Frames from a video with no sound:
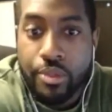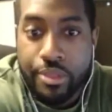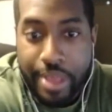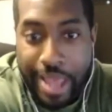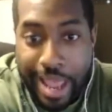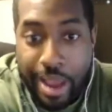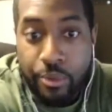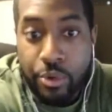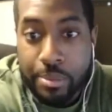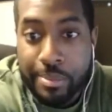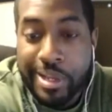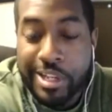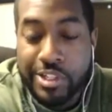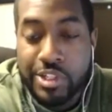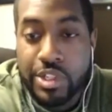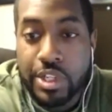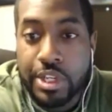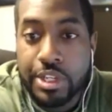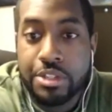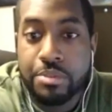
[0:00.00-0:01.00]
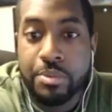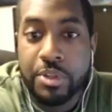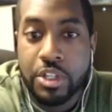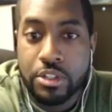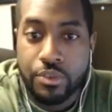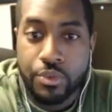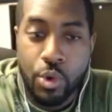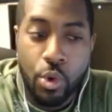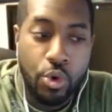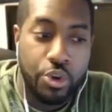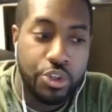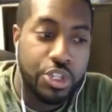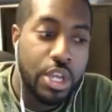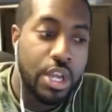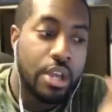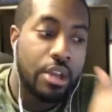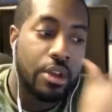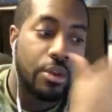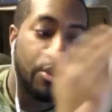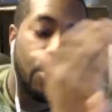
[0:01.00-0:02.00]
That would make sense because of course,
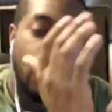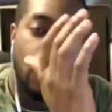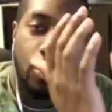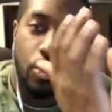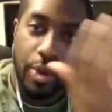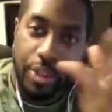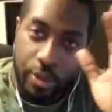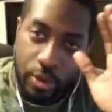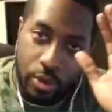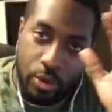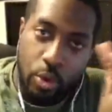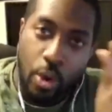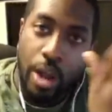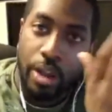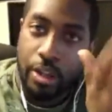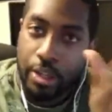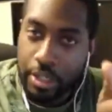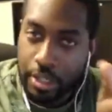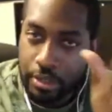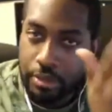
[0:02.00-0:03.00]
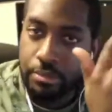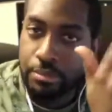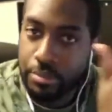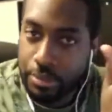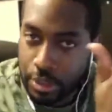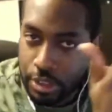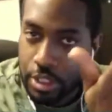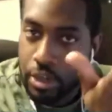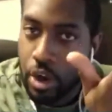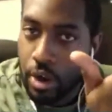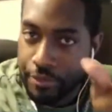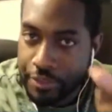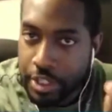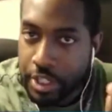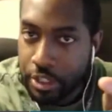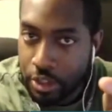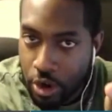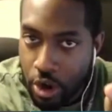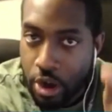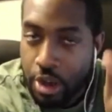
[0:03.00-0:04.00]
with quality can
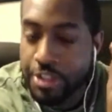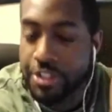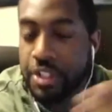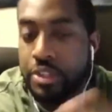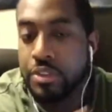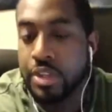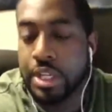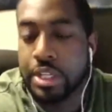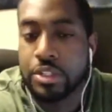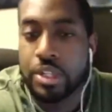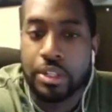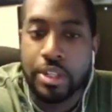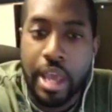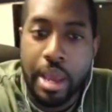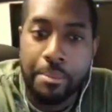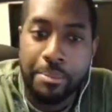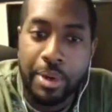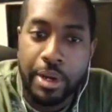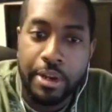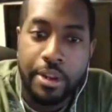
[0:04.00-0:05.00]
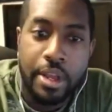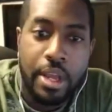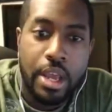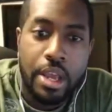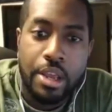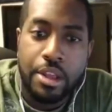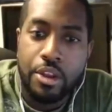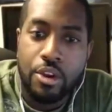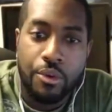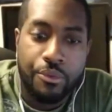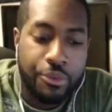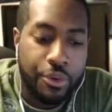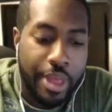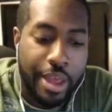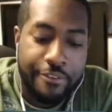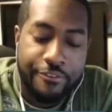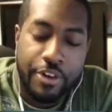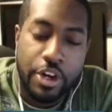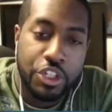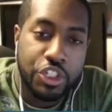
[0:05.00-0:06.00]
offset costs and things like that. But for
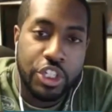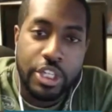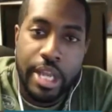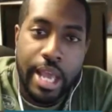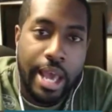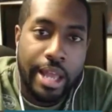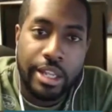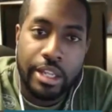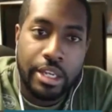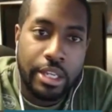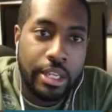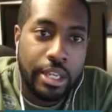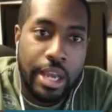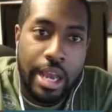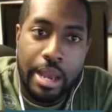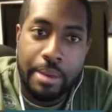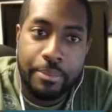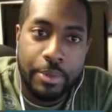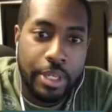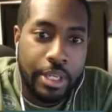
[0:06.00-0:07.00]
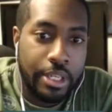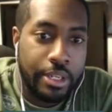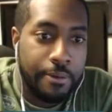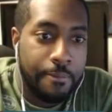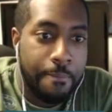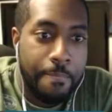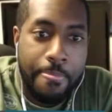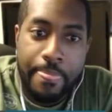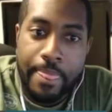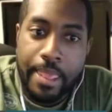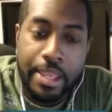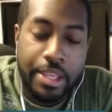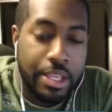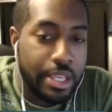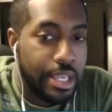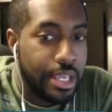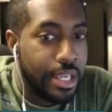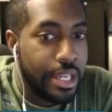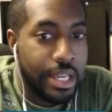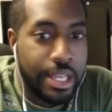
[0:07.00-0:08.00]
that functionality, I mean,
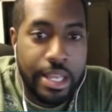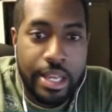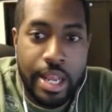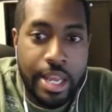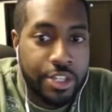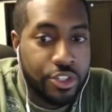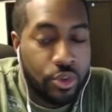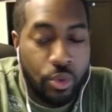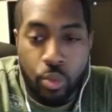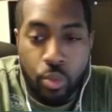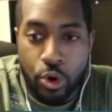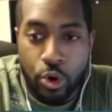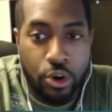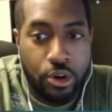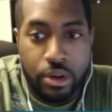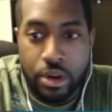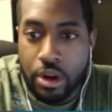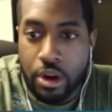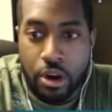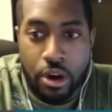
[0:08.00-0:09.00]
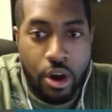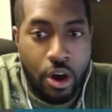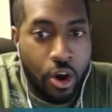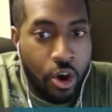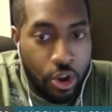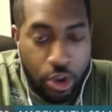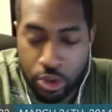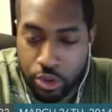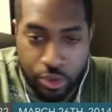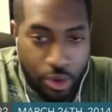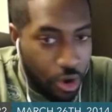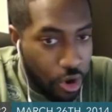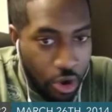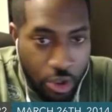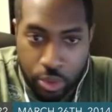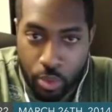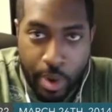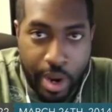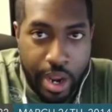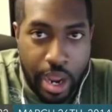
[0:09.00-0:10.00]
it has to work
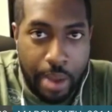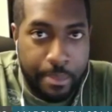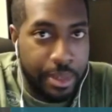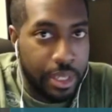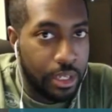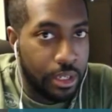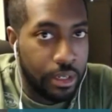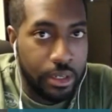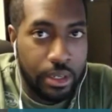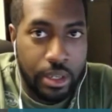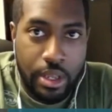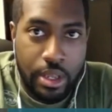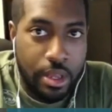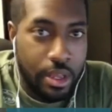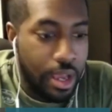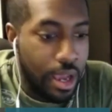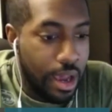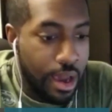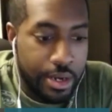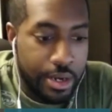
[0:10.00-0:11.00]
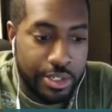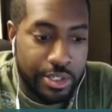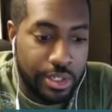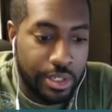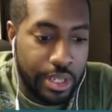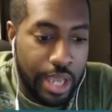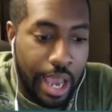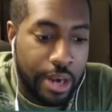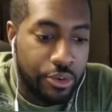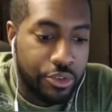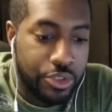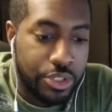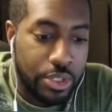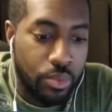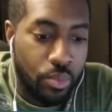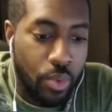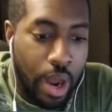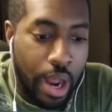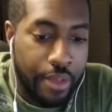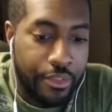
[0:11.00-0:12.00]
all the way. I mean, honestly, I don't
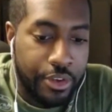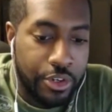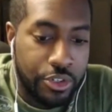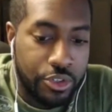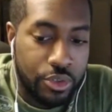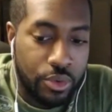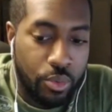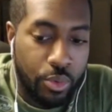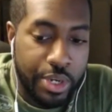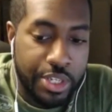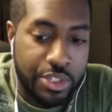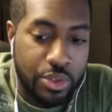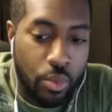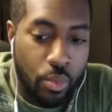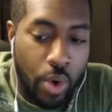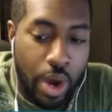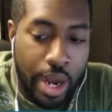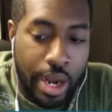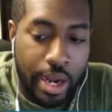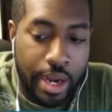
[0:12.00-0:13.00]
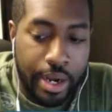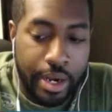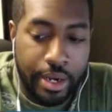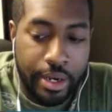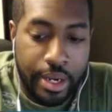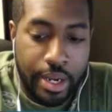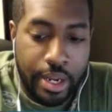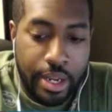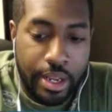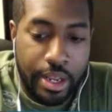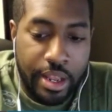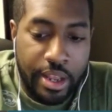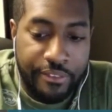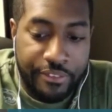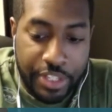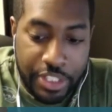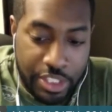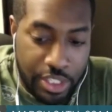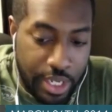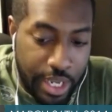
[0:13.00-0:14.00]
see why there's a reason why,
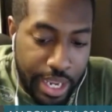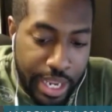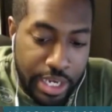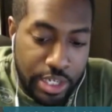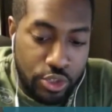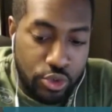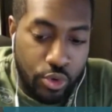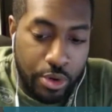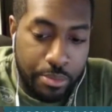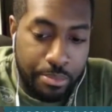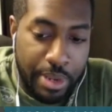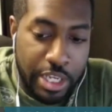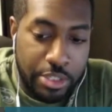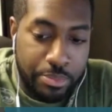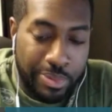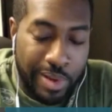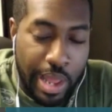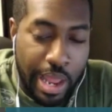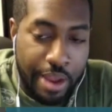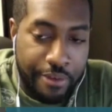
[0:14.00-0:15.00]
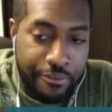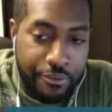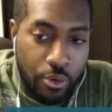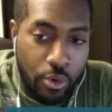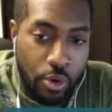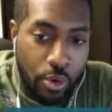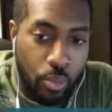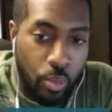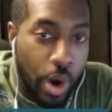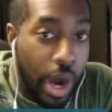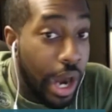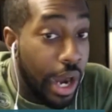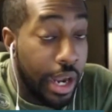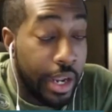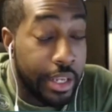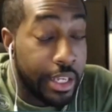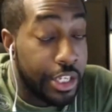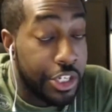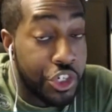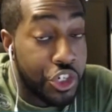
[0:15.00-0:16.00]
if it's an Android based platform,
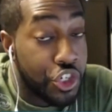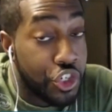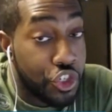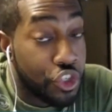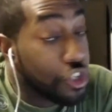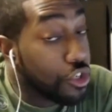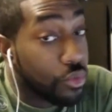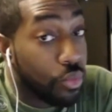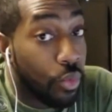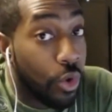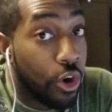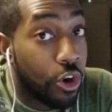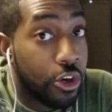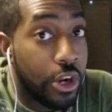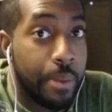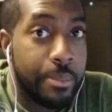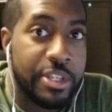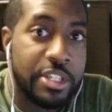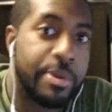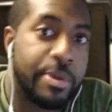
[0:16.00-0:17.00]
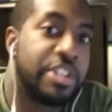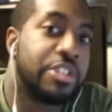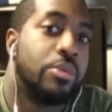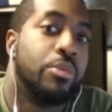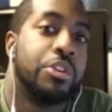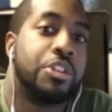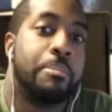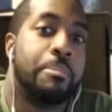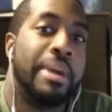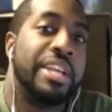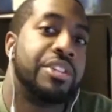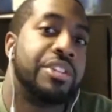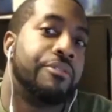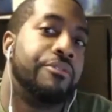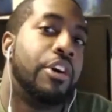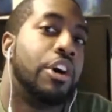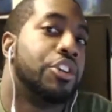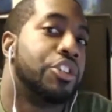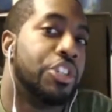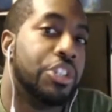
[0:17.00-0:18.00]
why it shouldn't work. I mean, especially with the
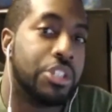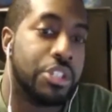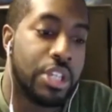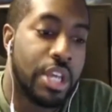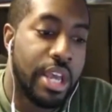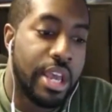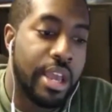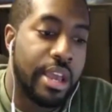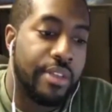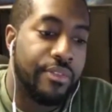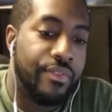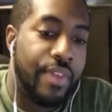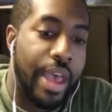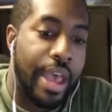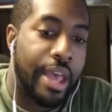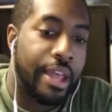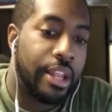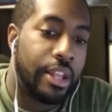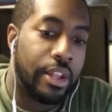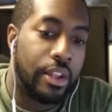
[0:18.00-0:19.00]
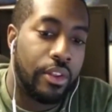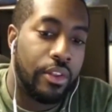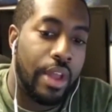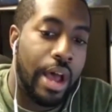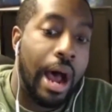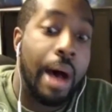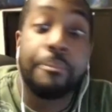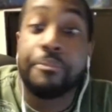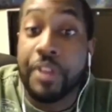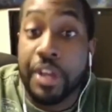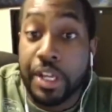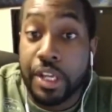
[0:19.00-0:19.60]
basic functions that I'm